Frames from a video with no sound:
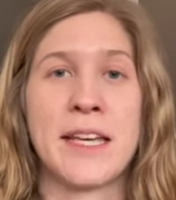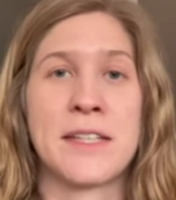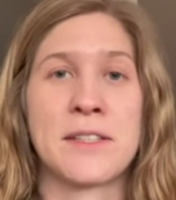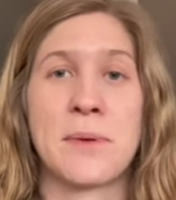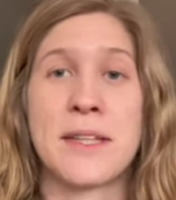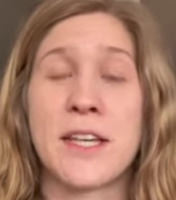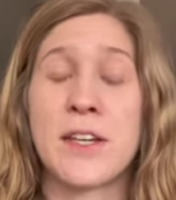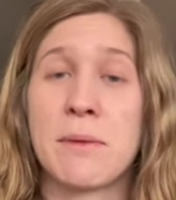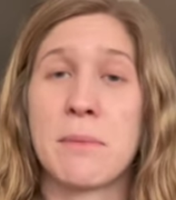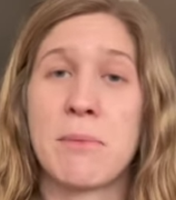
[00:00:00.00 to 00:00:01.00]
So one thing you
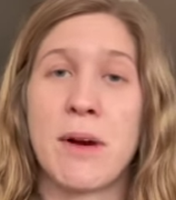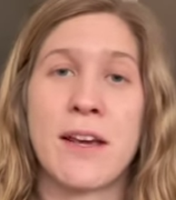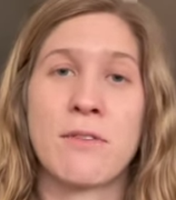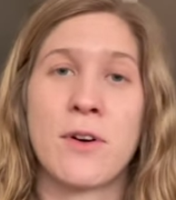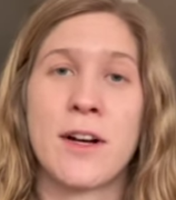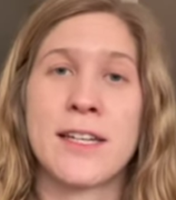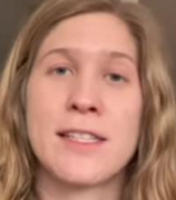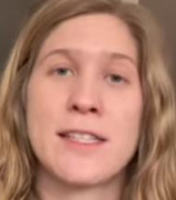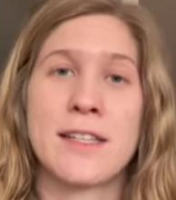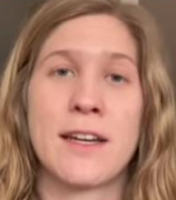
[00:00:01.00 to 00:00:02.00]
can be praying for
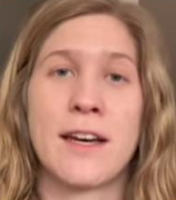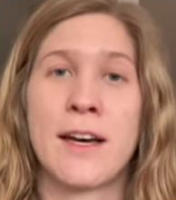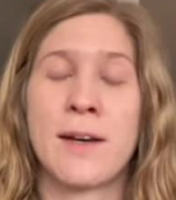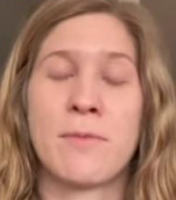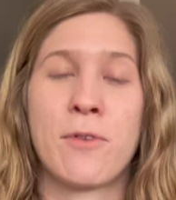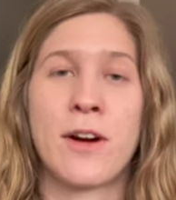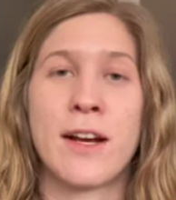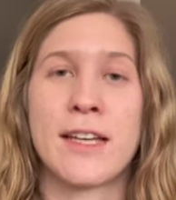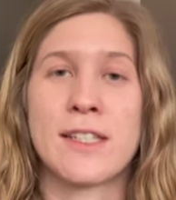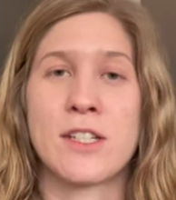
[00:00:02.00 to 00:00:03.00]
us for
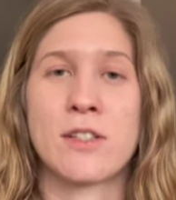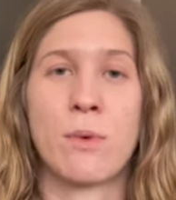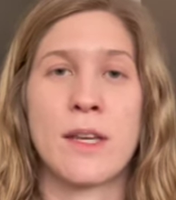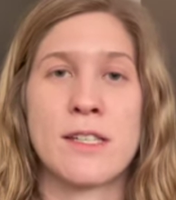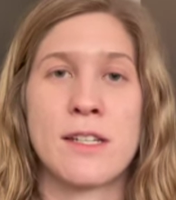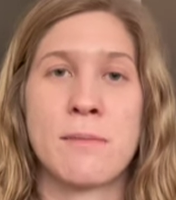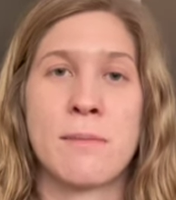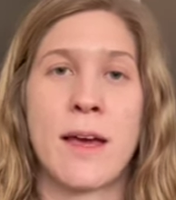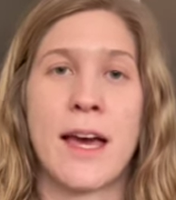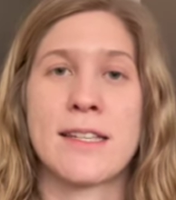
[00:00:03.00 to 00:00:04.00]
is just wisdom,
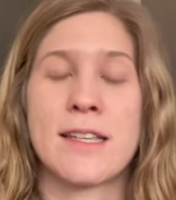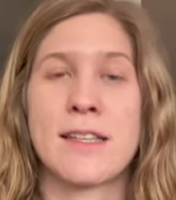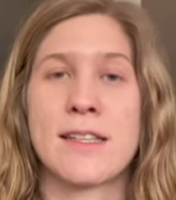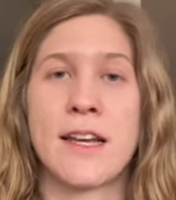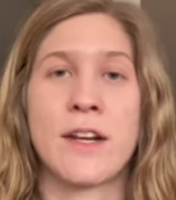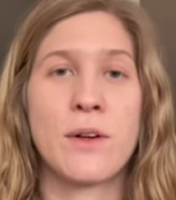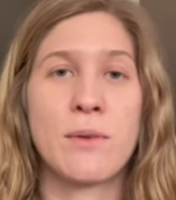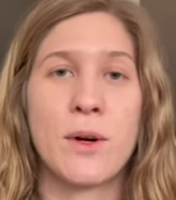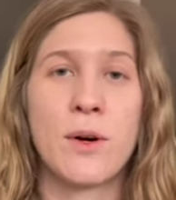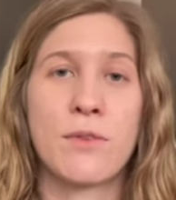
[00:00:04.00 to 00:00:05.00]
as this is a new
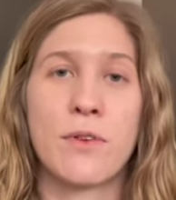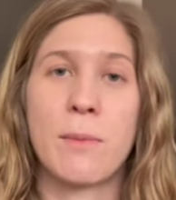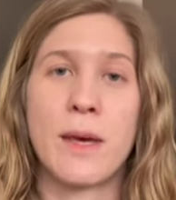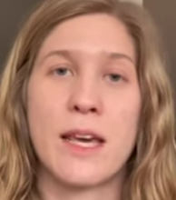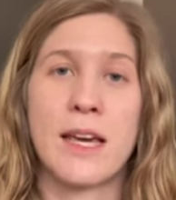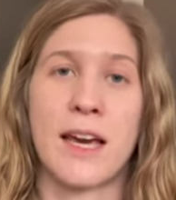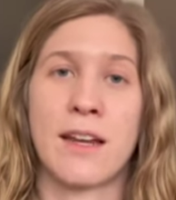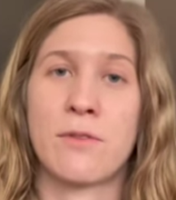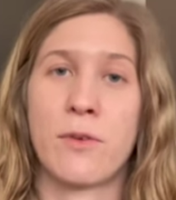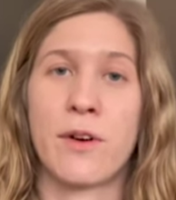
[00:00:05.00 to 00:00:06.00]
role for me
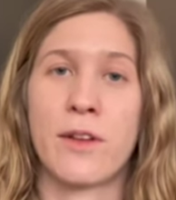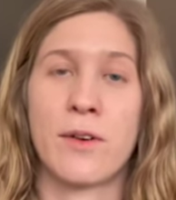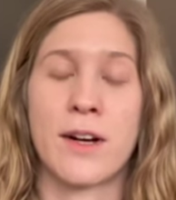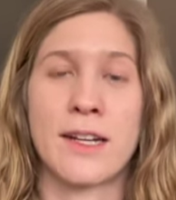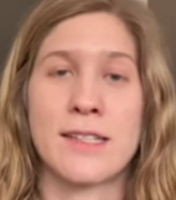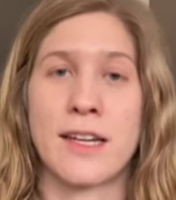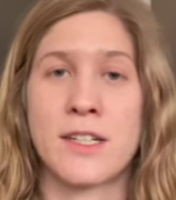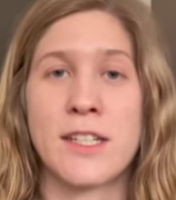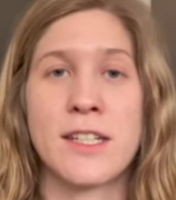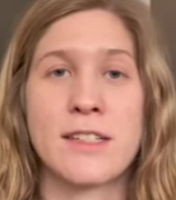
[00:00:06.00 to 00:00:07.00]
and for the organization.